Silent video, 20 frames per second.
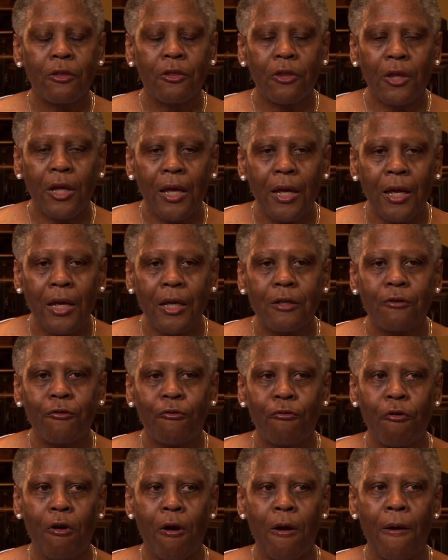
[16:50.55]
things
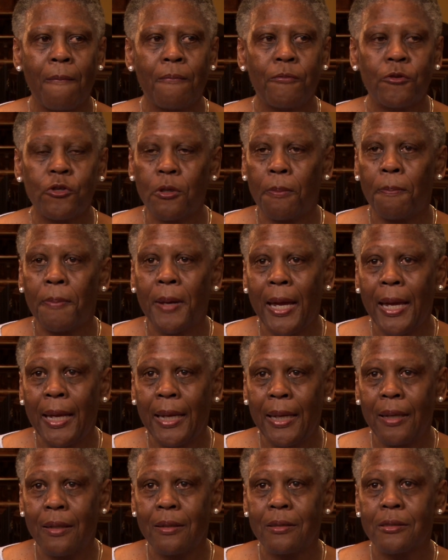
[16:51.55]
from
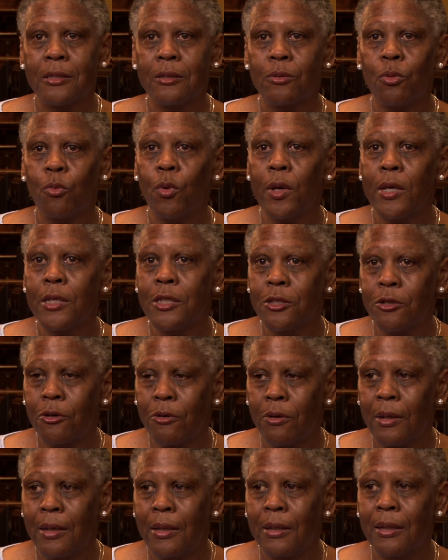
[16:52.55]
Japan,
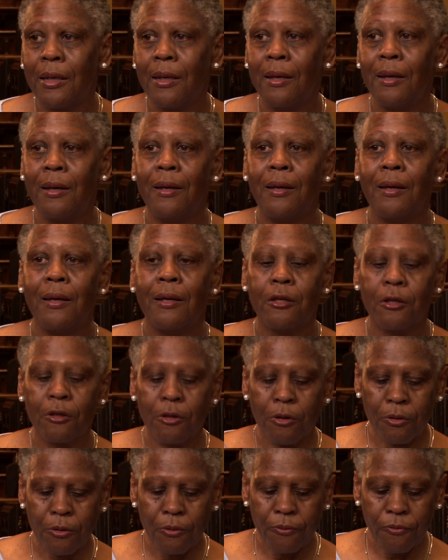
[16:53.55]
Switzerland,
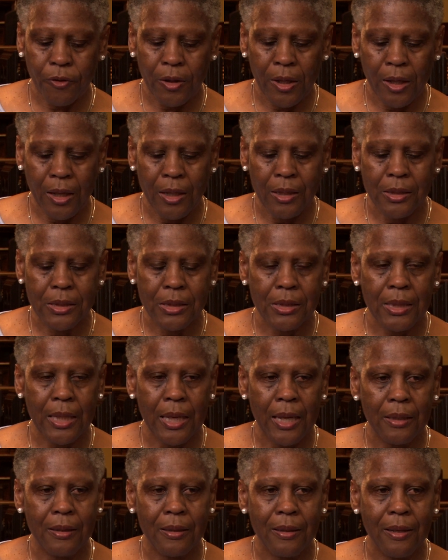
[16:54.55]
little things
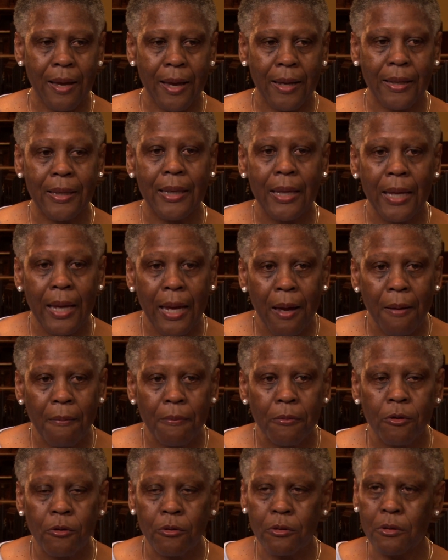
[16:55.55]
that I
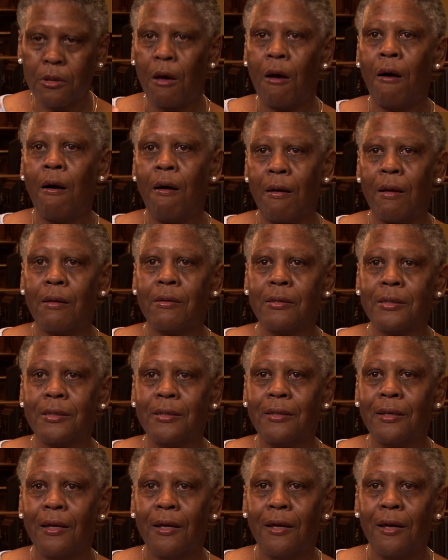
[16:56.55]
kept, little
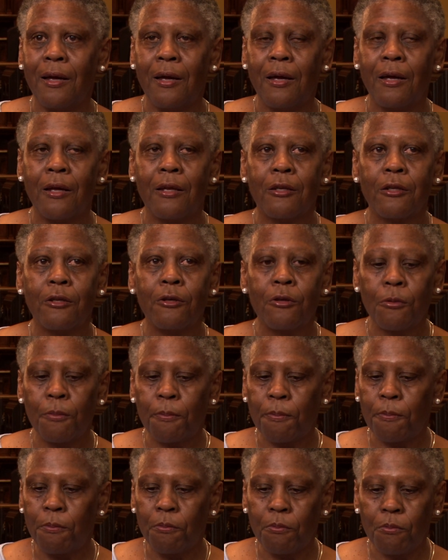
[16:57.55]
dolls, little
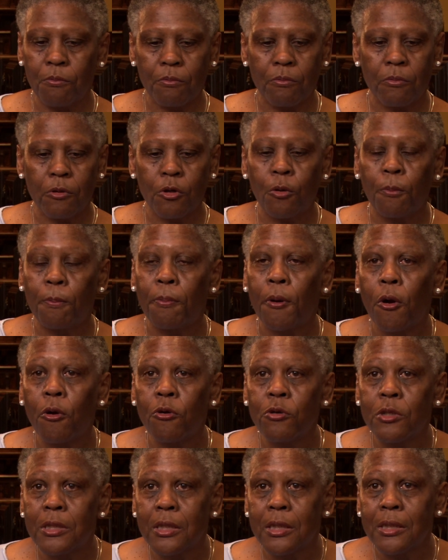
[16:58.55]

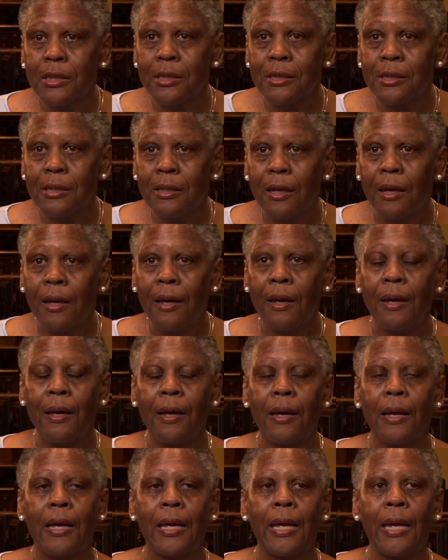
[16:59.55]
purses.
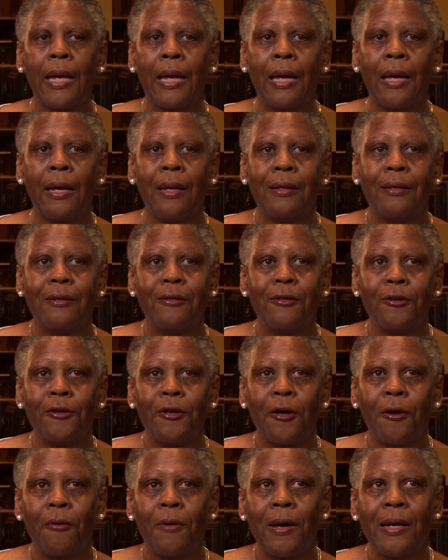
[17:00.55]
And,
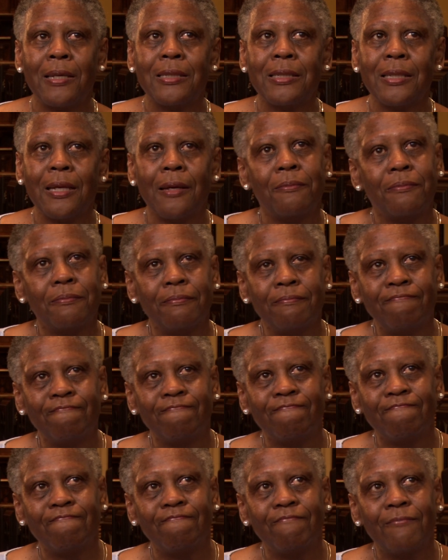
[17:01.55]
I said,
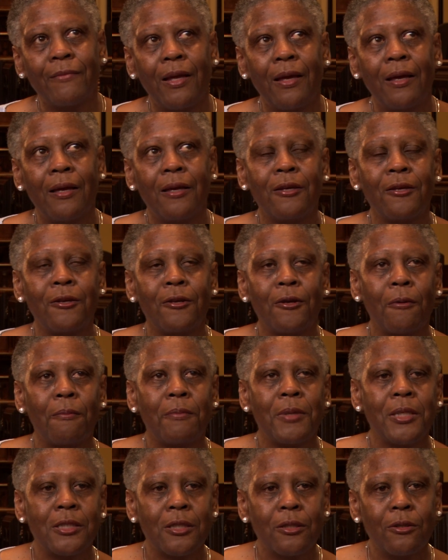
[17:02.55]

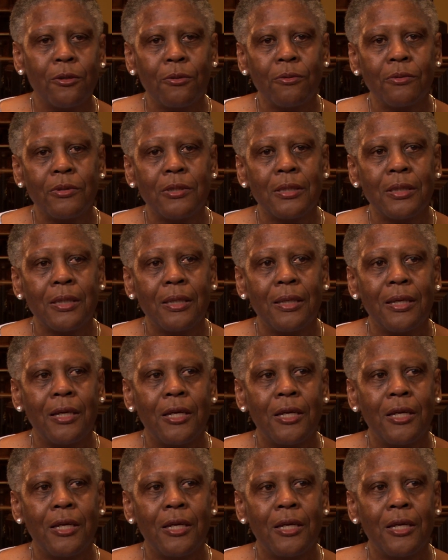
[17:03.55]
Miss Kuntz,